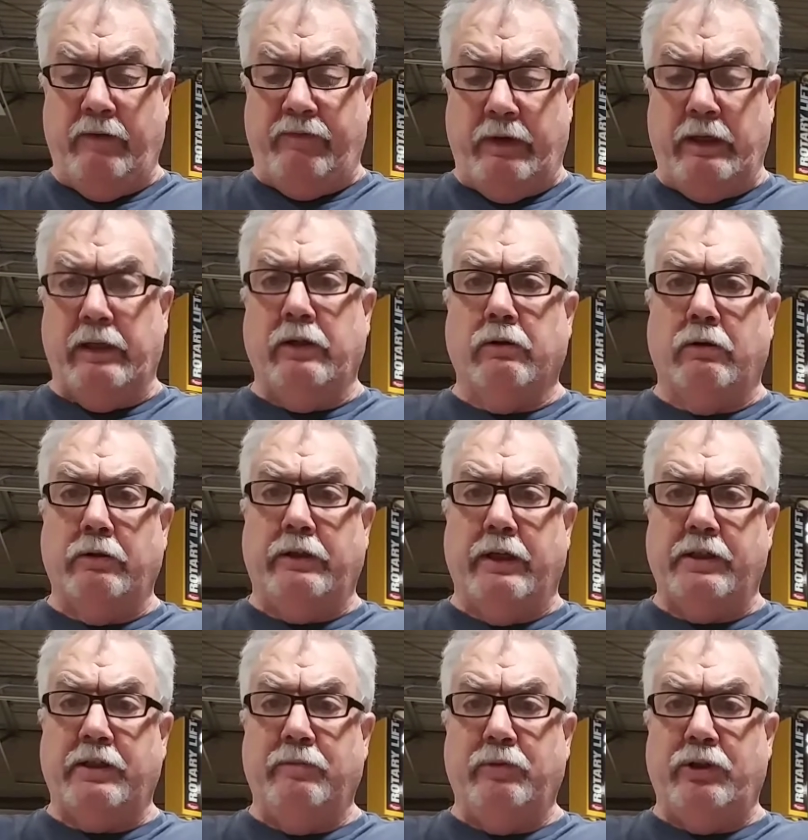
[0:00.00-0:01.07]
finally called
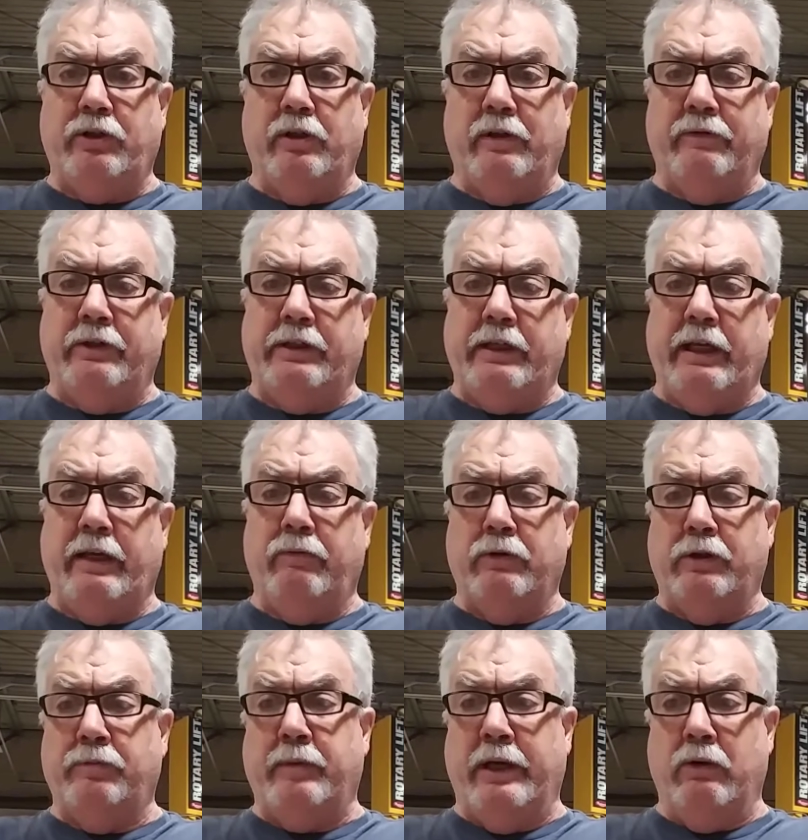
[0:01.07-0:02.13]
customer service. Hey,
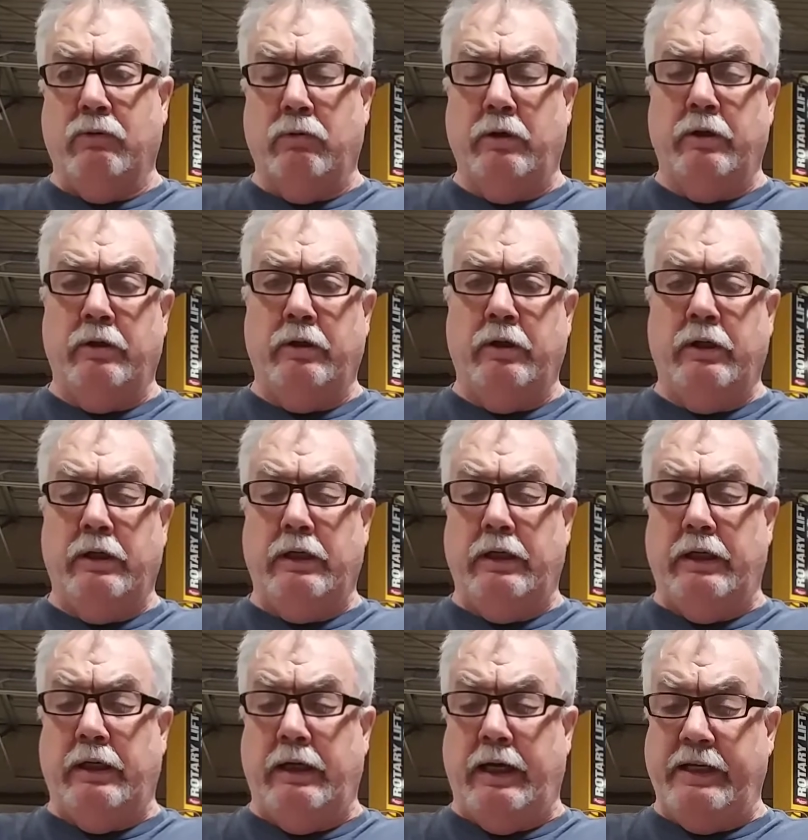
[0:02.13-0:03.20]
where's my order?
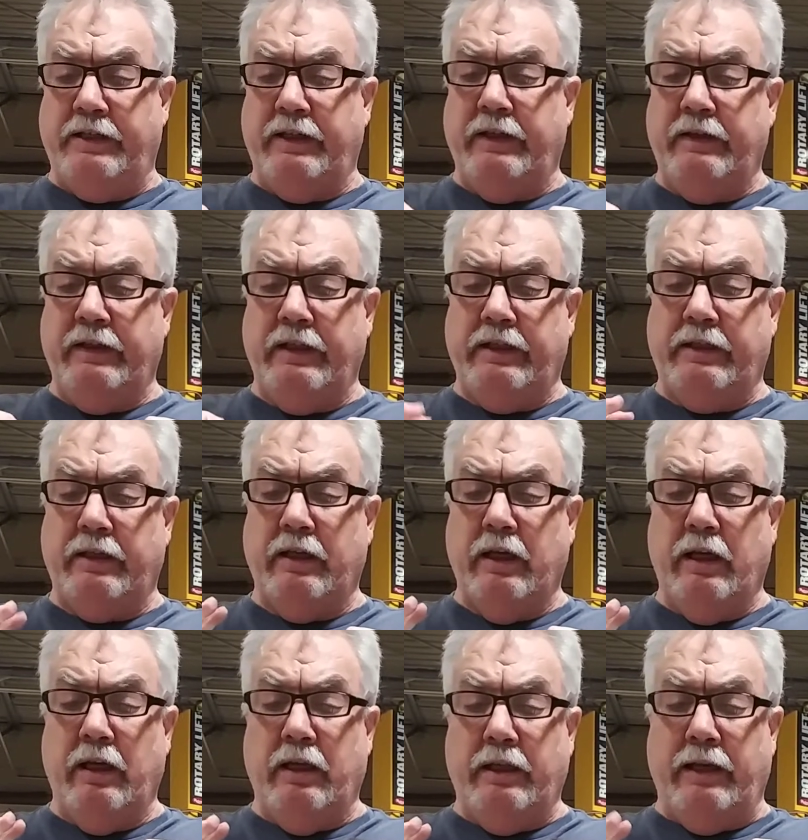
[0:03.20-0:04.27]
I seen these.
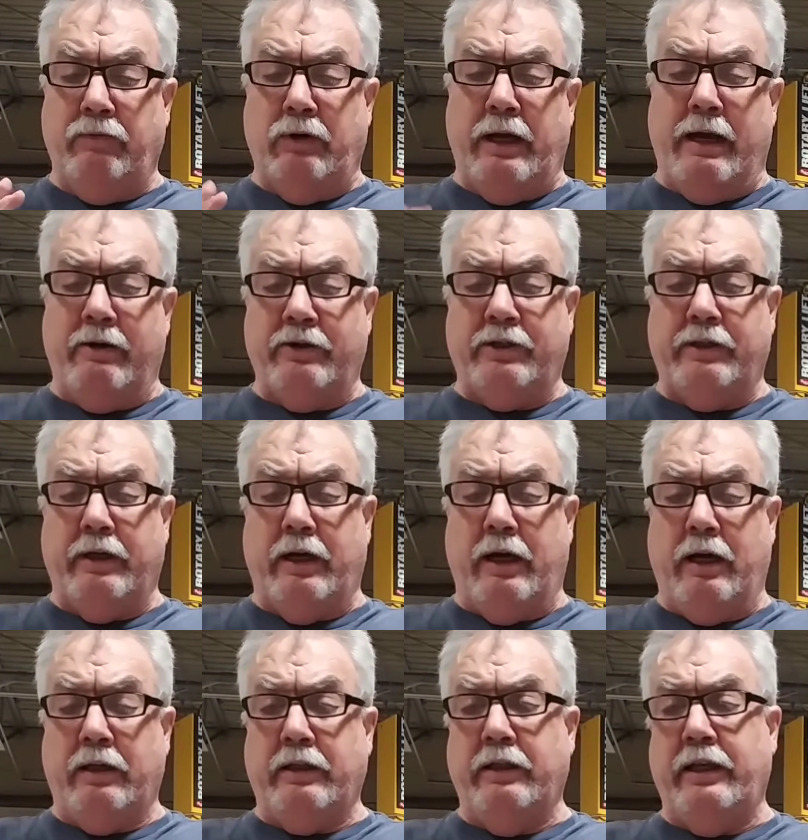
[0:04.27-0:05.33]
They were out of
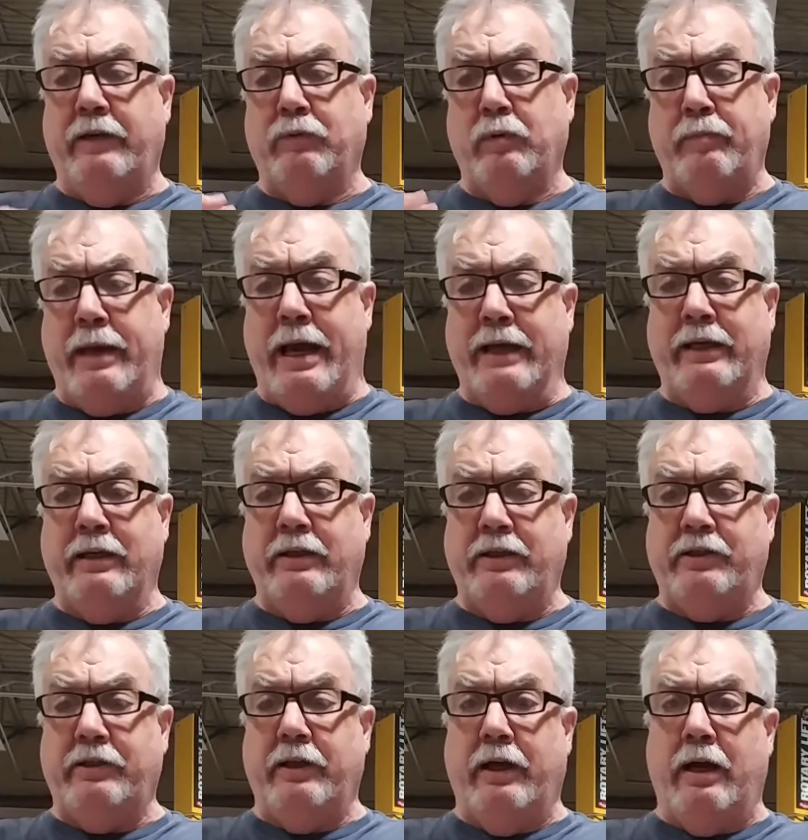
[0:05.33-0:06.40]
stock, then they were back in
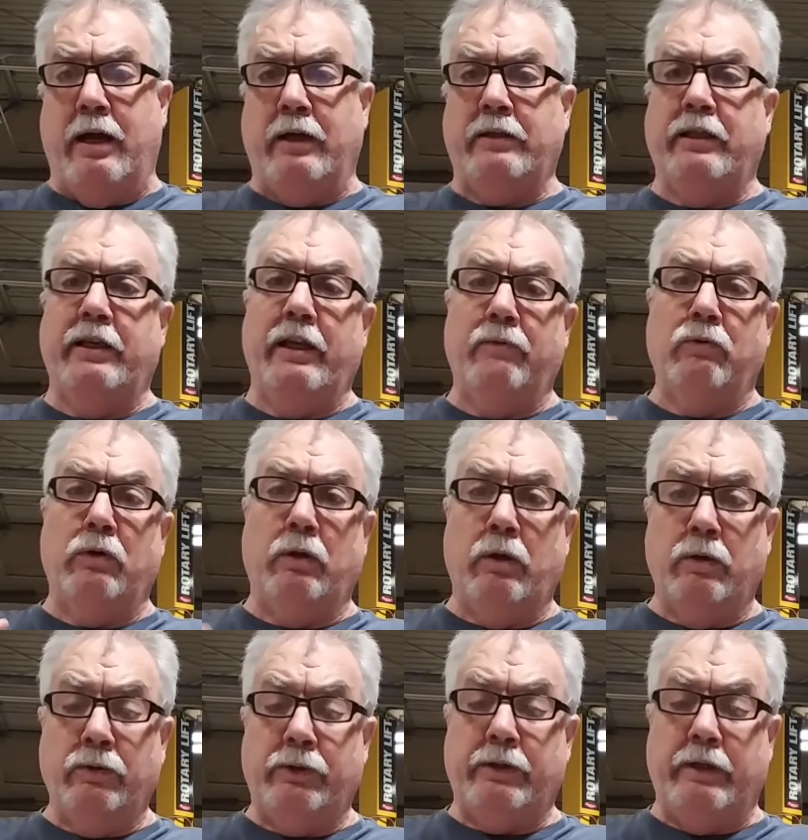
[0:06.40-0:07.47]
stock, then they were
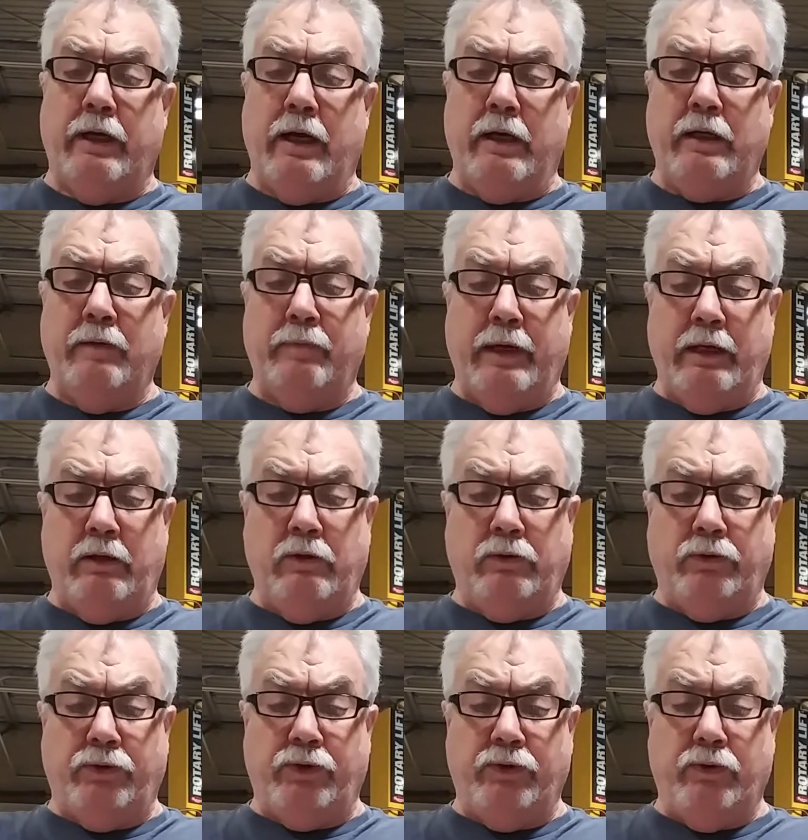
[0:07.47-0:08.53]
low stock in my
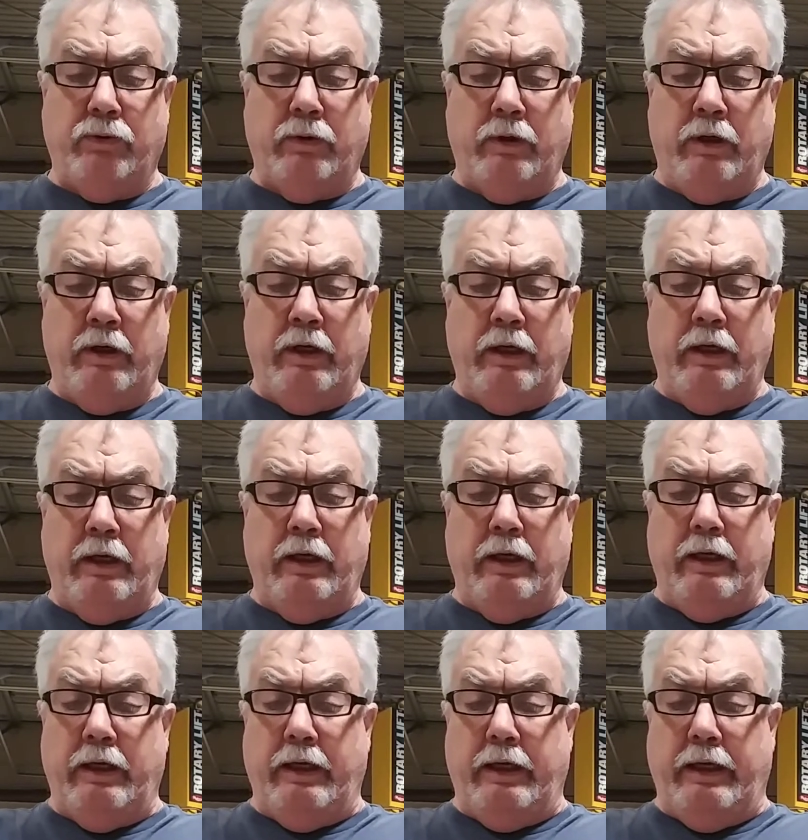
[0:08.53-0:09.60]
local store,
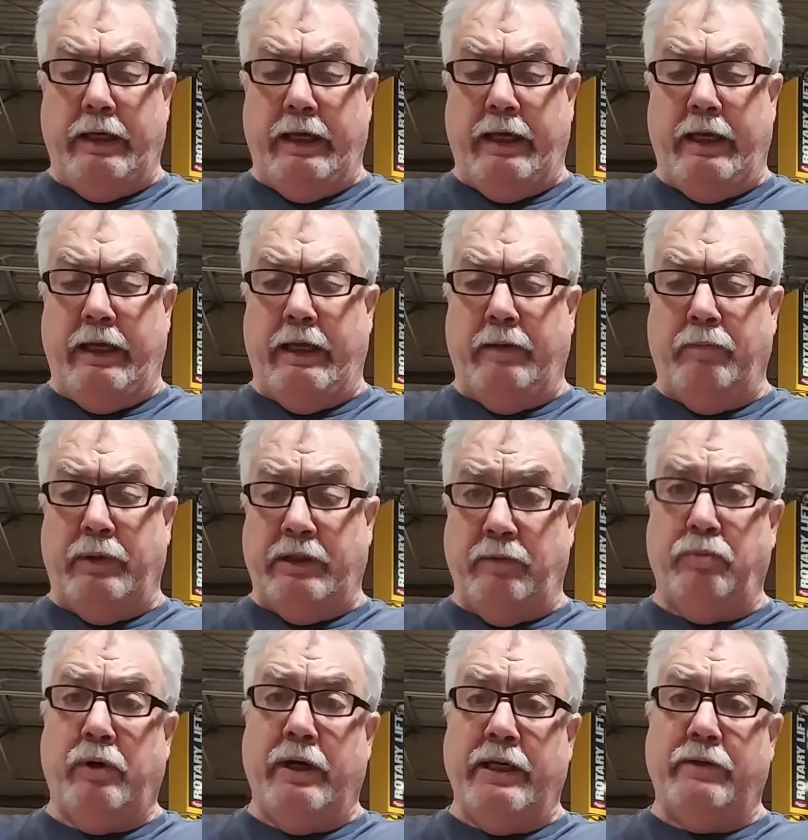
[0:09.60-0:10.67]
but the
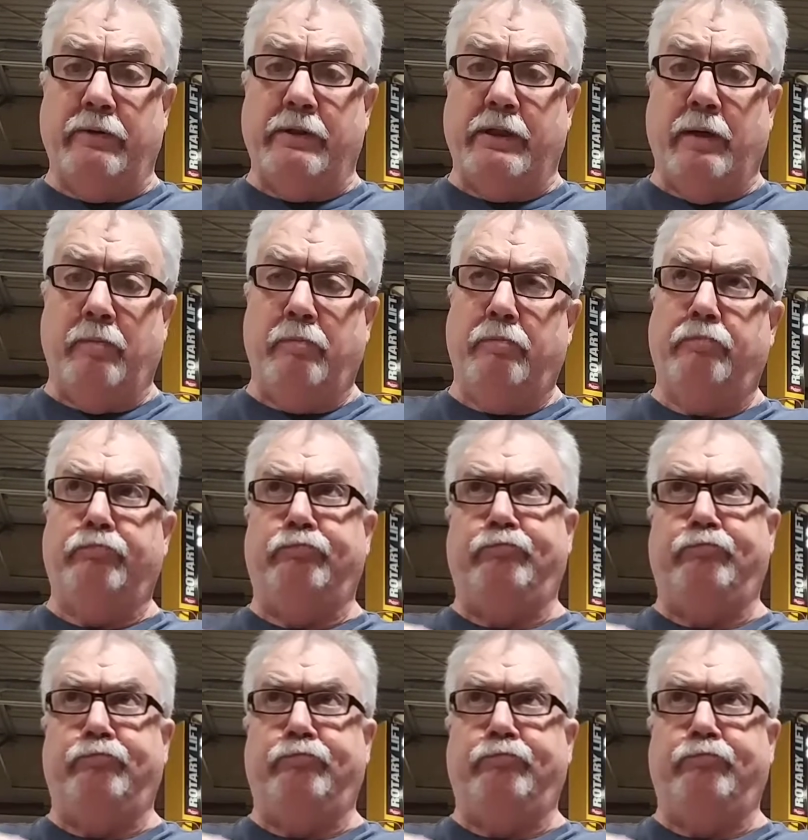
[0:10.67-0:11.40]
price was up